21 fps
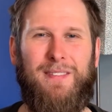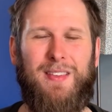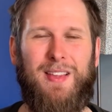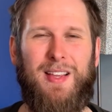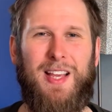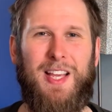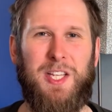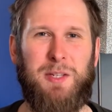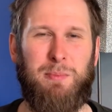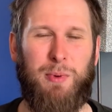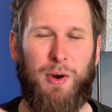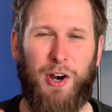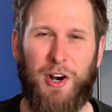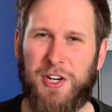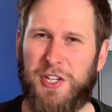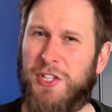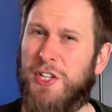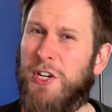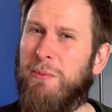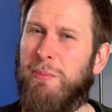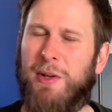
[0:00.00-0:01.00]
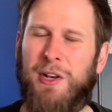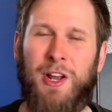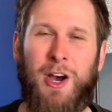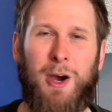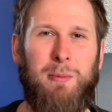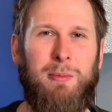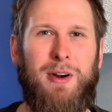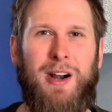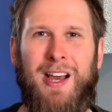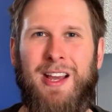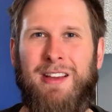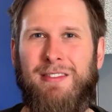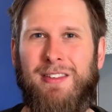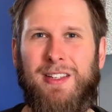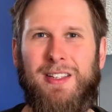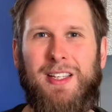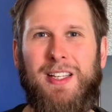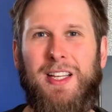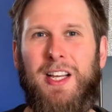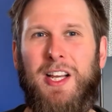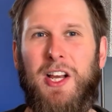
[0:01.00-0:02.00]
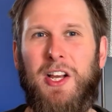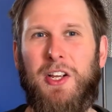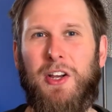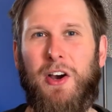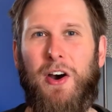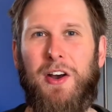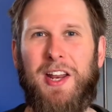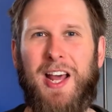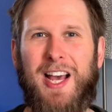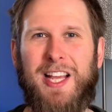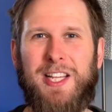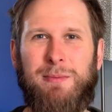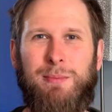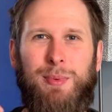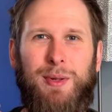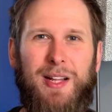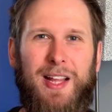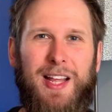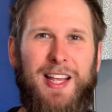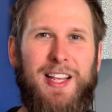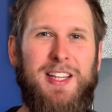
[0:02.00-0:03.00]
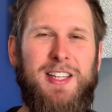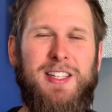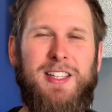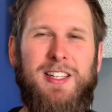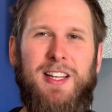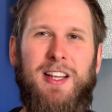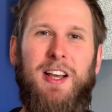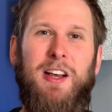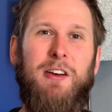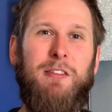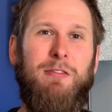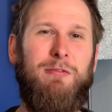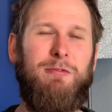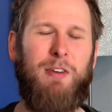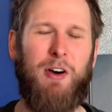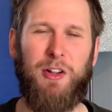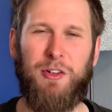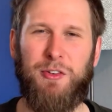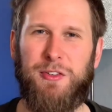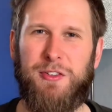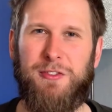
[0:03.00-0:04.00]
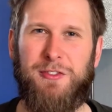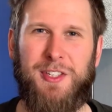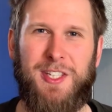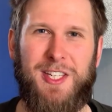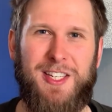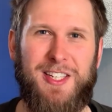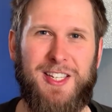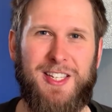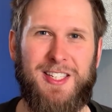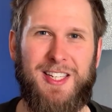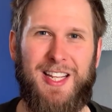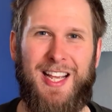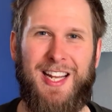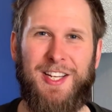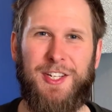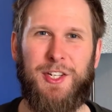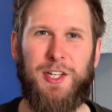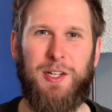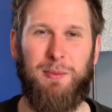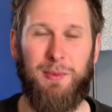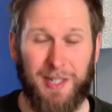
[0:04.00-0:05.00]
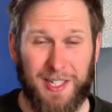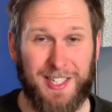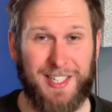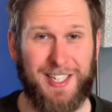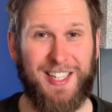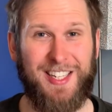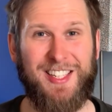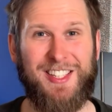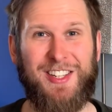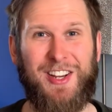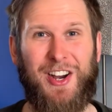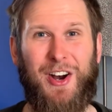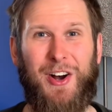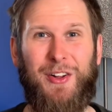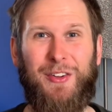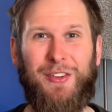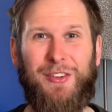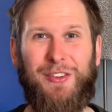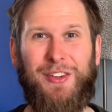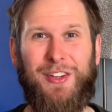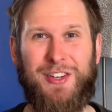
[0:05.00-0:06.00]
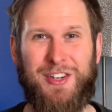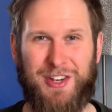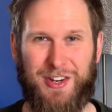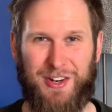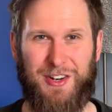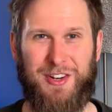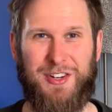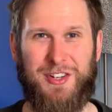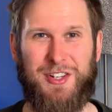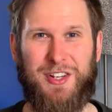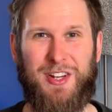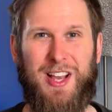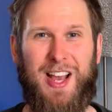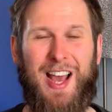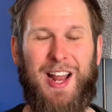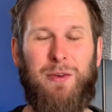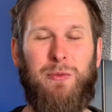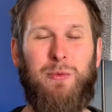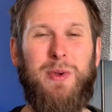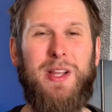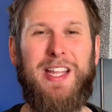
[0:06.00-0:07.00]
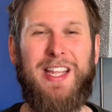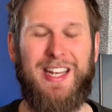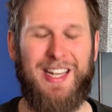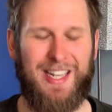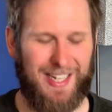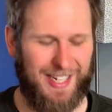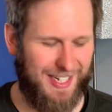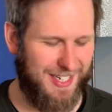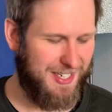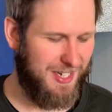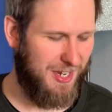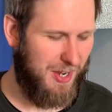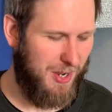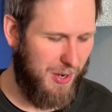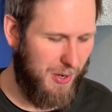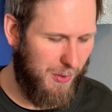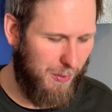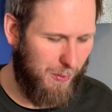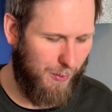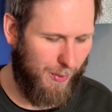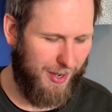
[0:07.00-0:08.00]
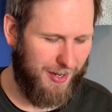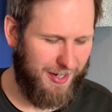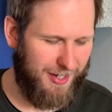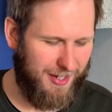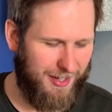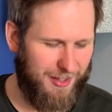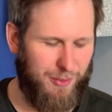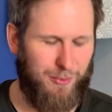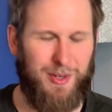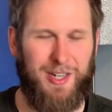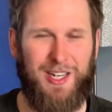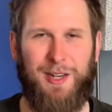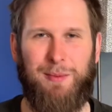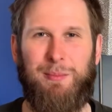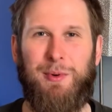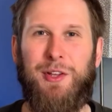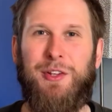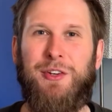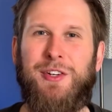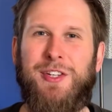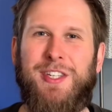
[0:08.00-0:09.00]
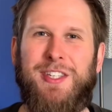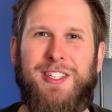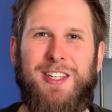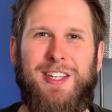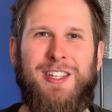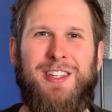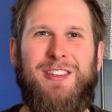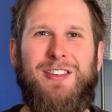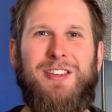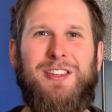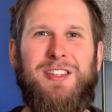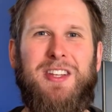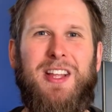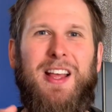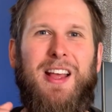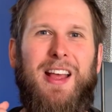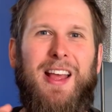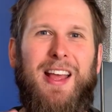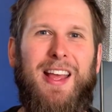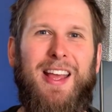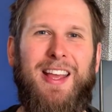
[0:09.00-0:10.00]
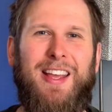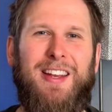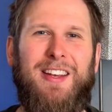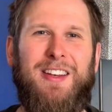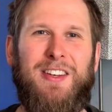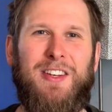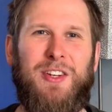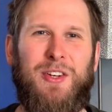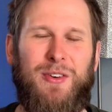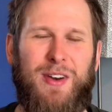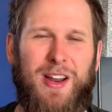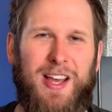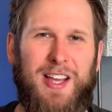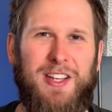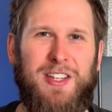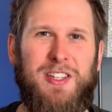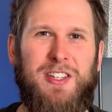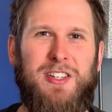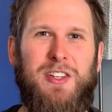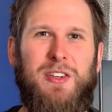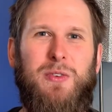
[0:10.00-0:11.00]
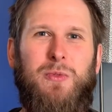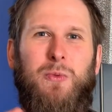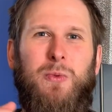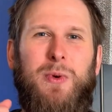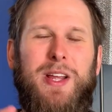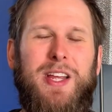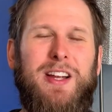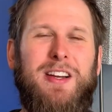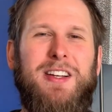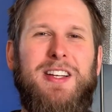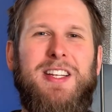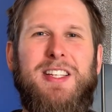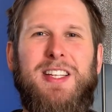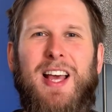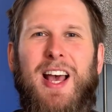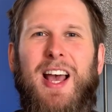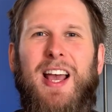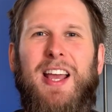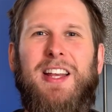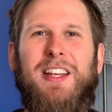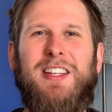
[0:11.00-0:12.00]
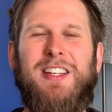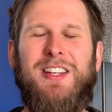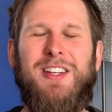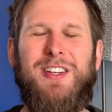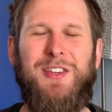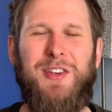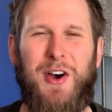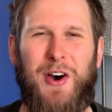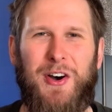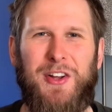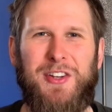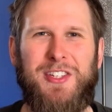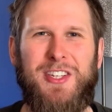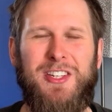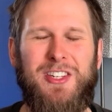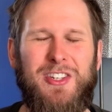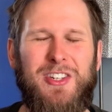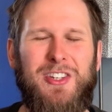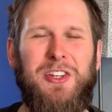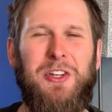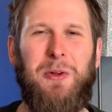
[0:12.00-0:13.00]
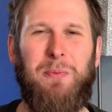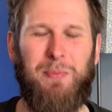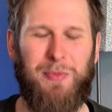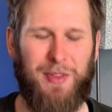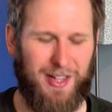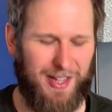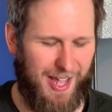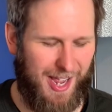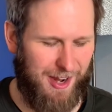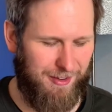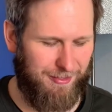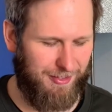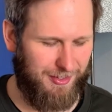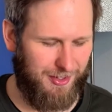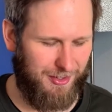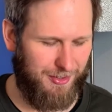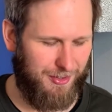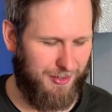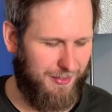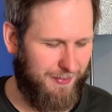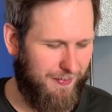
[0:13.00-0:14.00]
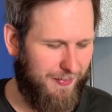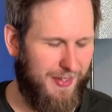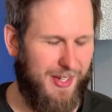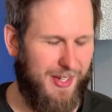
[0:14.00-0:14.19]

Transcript: It's personal, but not private. God has placed followers of Jesus in communities called the church. And we need one another. We need brothers and sisters in Christ. We are designed not to do life alone.